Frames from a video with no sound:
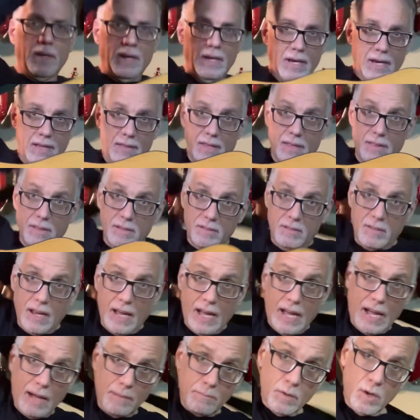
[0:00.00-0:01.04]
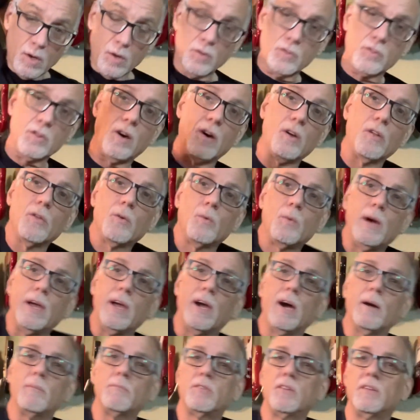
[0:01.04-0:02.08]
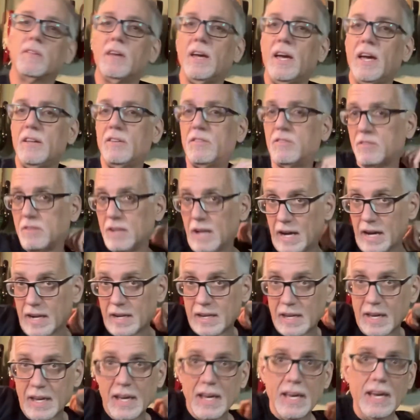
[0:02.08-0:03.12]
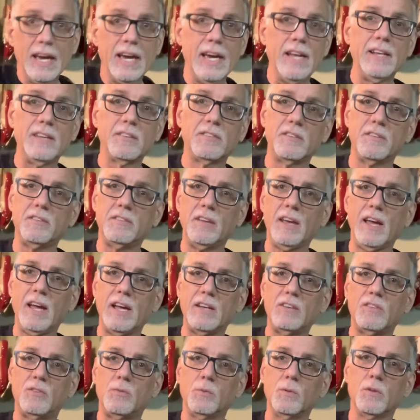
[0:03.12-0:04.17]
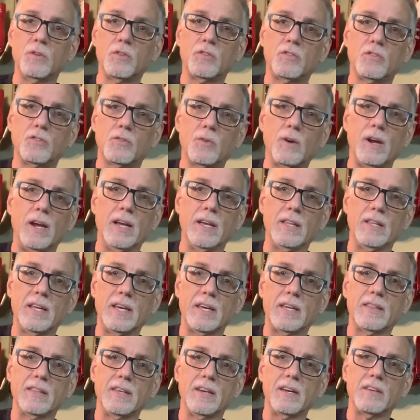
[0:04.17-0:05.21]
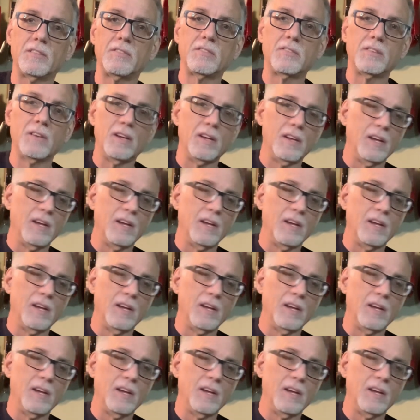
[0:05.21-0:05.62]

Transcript: and then the top goes all the way up to the headstock, and it's attached with a string like this.